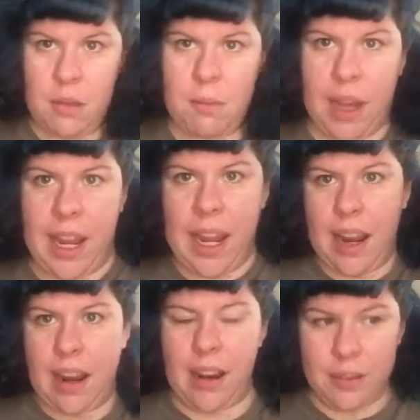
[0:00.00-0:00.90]
my
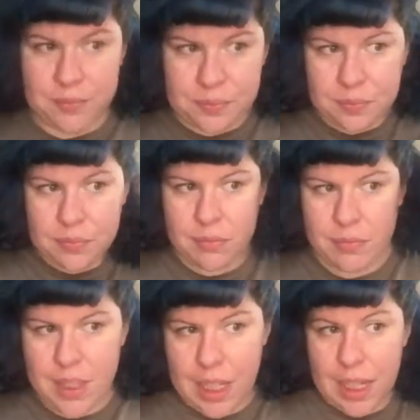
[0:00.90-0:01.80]
hair,
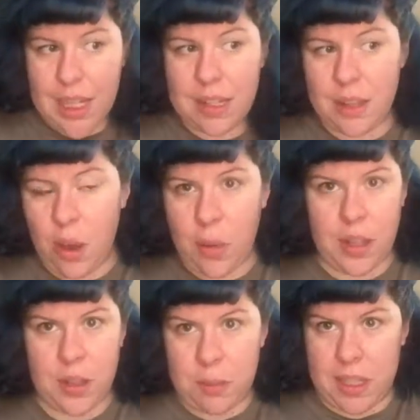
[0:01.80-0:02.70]
it is going
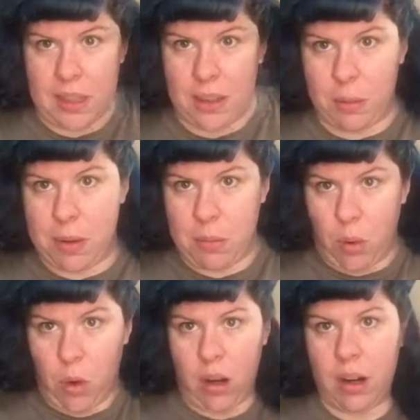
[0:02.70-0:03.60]
to be a little bit
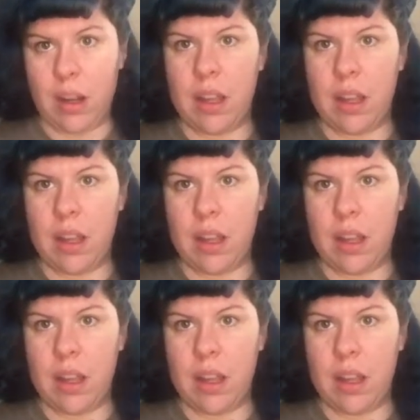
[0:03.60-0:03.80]
more